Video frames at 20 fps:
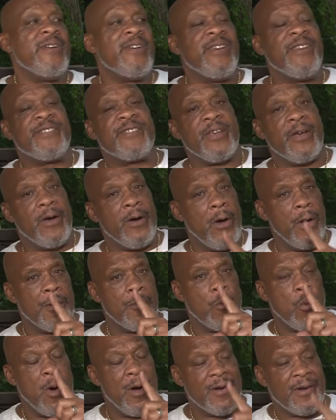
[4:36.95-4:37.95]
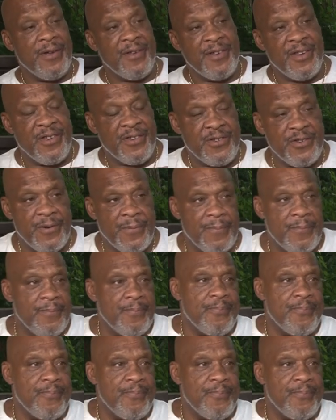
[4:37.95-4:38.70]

He said, on one condition,